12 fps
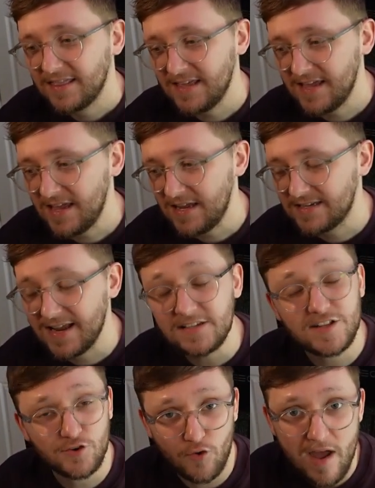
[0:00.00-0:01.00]
the
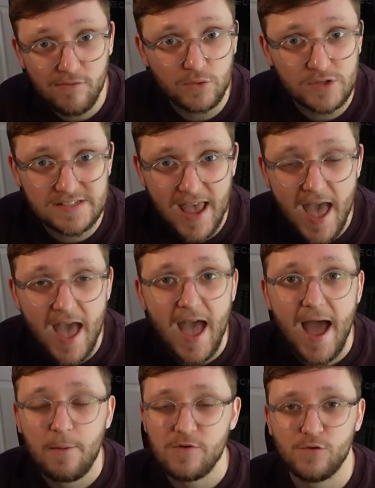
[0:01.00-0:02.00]
Destined Rivals set,
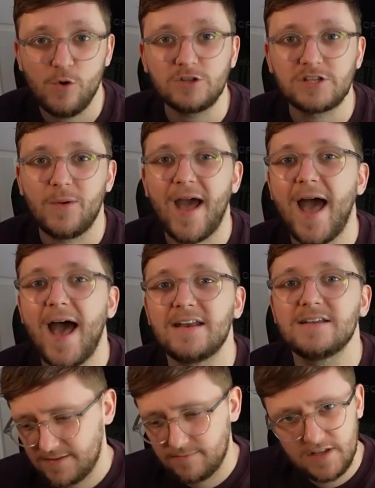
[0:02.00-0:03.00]
and we've also
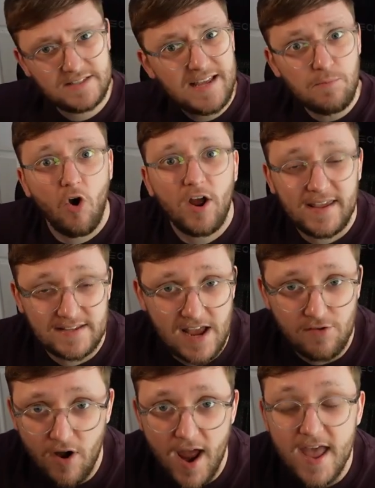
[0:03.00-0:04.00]
had the Team Rocket
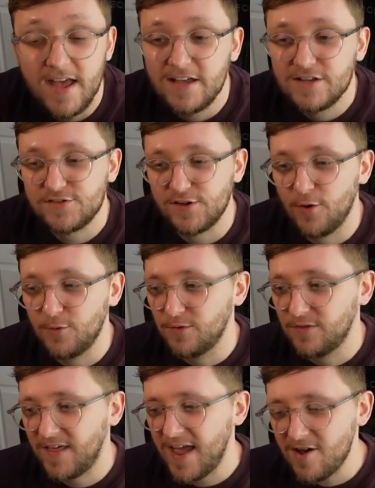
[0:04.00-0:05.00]
set, right? So
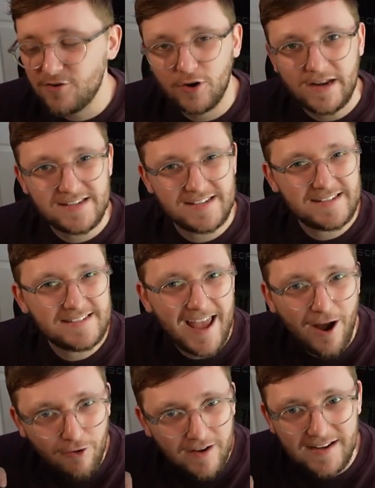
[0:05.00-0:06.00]
they are not
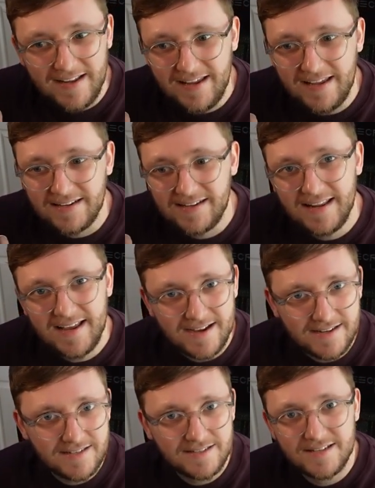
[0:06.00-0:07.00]
necessarily
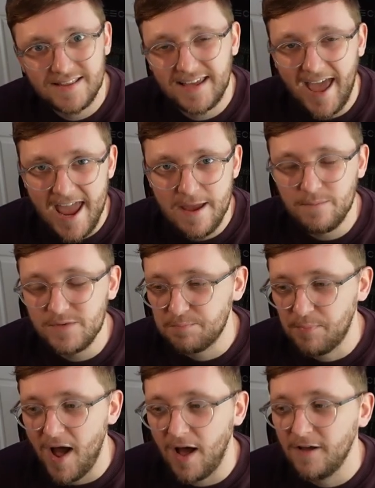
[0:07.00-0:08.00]
linked to the games,
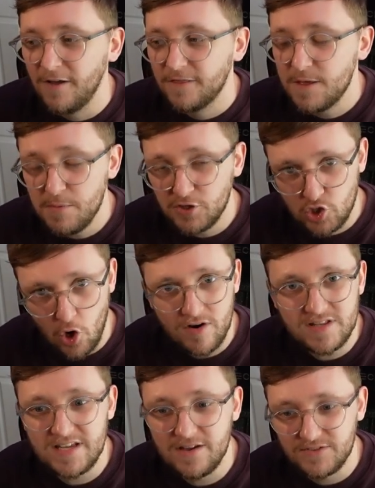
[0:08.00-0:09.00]
but the
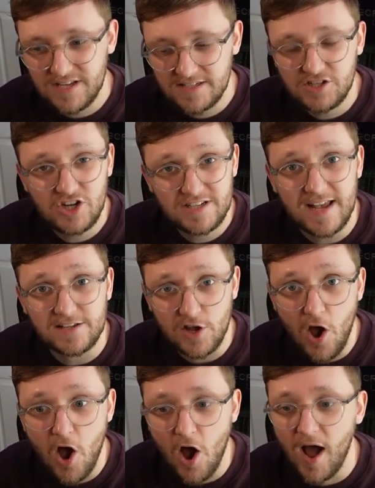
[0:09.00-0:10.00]
majority of TCG sets
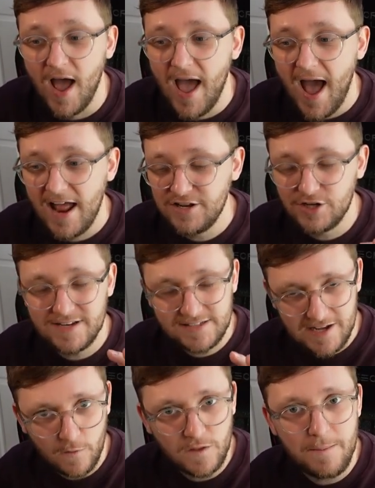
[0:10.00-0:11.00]
are, and you can
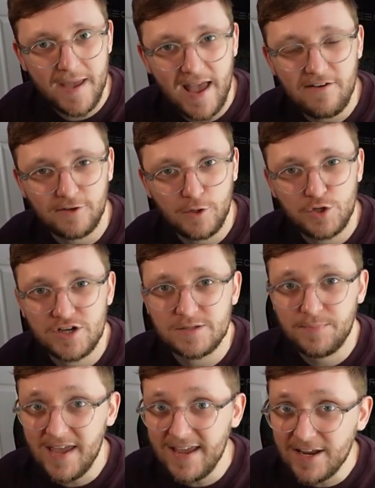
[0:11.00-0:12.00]
tell that Mega Evolution is
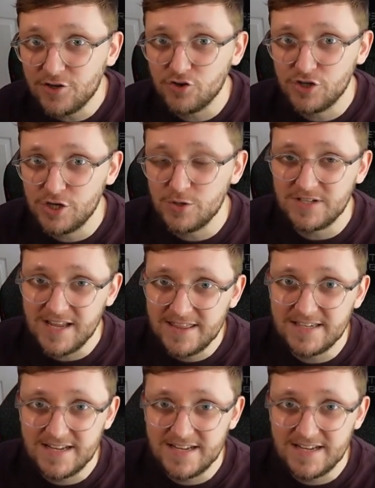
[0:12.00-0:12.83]
being introduced in the